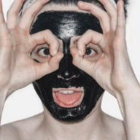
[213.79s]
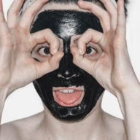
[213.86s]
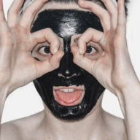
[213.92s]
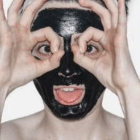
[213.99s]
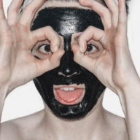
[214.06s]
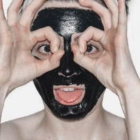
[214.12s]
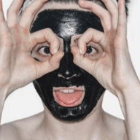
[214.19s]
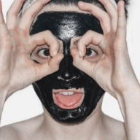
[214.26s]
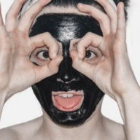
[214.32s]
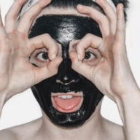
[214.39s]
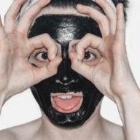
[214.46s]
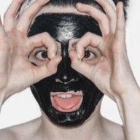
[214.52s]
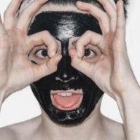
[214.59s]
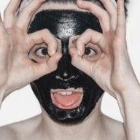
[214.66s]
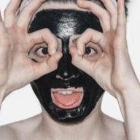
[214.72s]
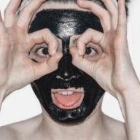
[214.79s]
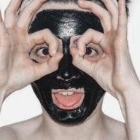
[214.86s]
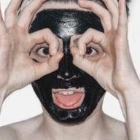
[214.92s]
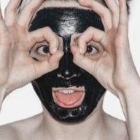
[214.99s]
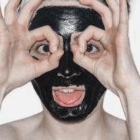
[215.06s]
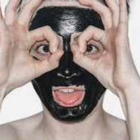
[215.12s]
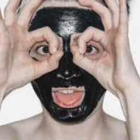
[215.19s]
these elements
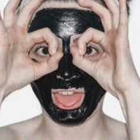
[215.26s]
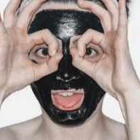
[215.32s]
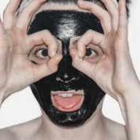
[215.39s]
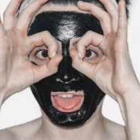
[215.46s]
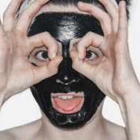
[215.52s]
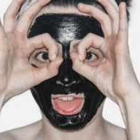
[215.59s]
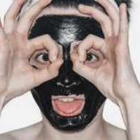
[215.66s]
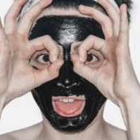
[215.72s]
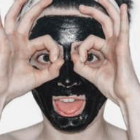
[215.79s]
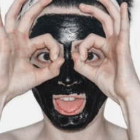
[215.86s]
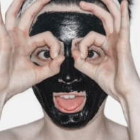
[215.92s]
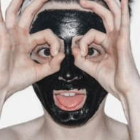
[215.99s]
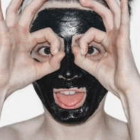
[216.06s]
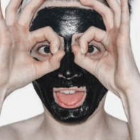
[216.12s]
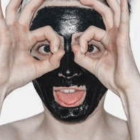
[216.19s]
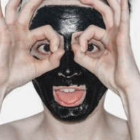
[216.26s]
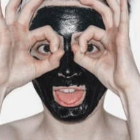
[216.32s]
also